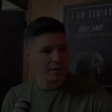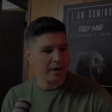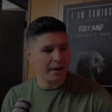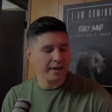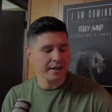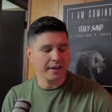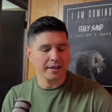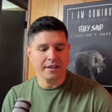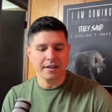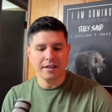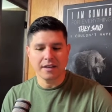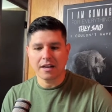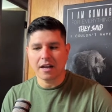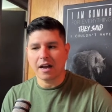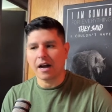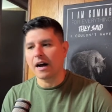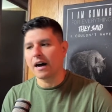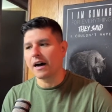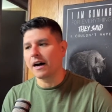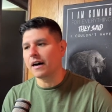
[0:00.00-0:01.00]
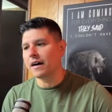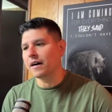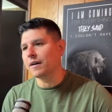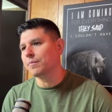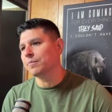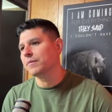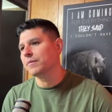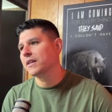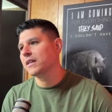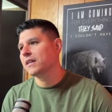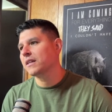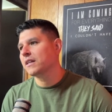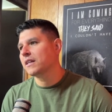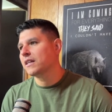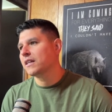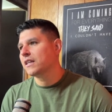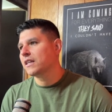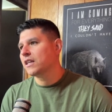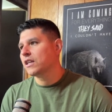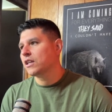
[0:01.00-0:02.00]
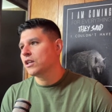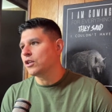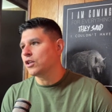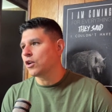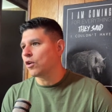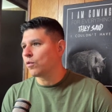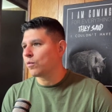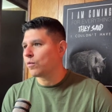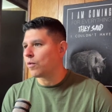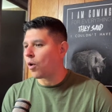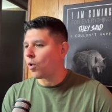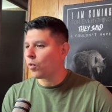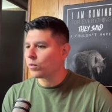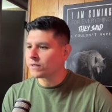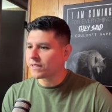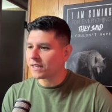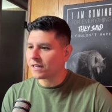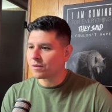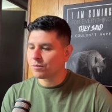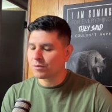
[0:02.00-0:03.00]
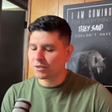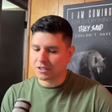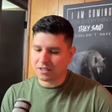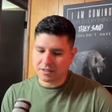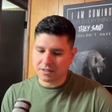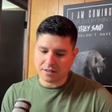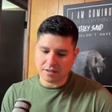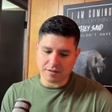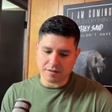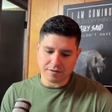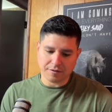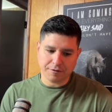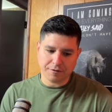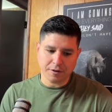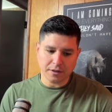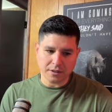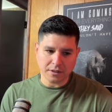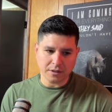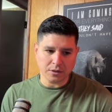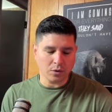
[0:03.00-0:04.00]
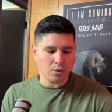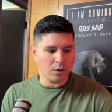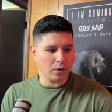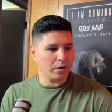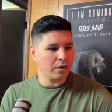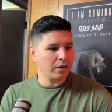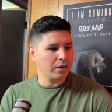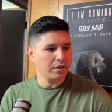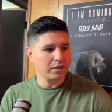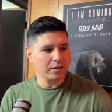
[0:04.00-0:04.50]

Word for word: right? Um, you know, wholesaling was just a foot in the door.